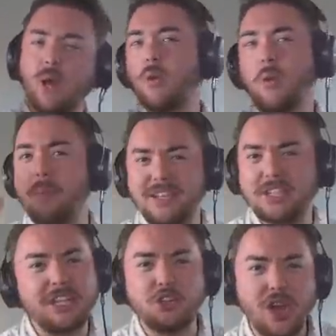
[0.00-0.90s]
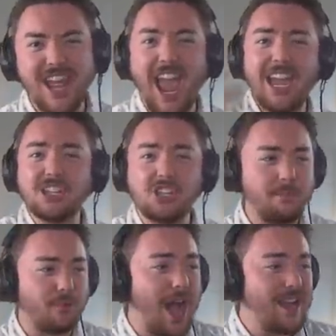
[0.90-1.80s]
where we basically tried to age
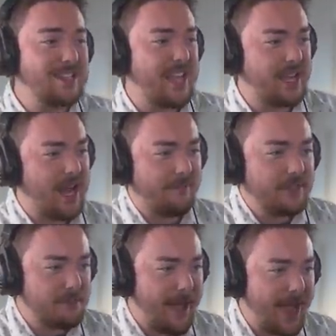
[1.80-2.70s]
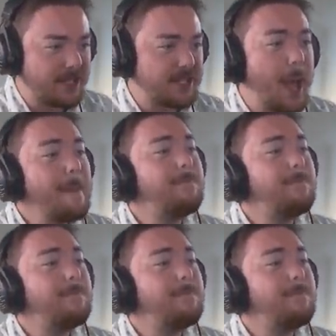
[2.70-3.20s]
up Rod and take off his mask.